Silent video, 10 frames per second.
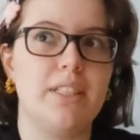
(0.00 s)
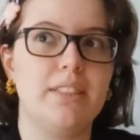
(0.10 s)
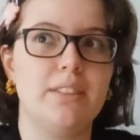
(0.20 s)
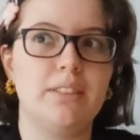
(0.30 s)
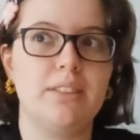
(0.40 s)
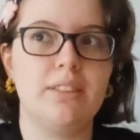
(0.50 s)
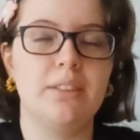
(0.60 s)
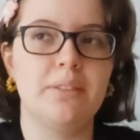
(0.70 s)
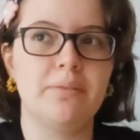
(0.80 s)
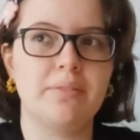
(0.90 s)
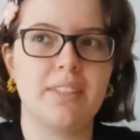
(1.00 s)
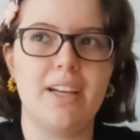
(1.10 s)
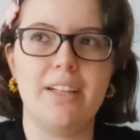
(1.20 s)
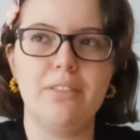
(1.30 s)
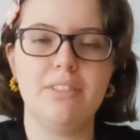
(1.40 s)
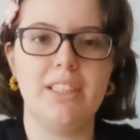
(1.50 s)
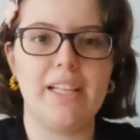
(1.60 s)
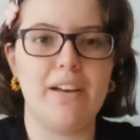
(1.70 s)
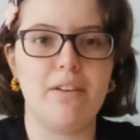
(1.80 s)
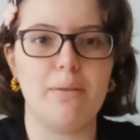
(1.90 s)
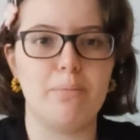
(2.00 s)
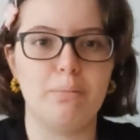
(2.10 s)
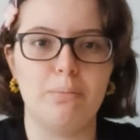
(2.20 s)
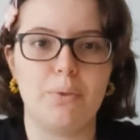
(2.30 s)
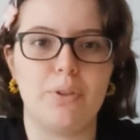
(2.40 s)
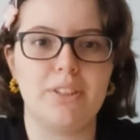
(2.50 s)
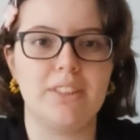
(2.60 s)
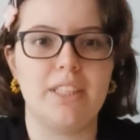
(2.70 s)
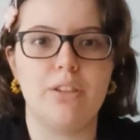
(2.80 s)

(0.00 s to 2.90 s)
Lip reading: I don't really have a process,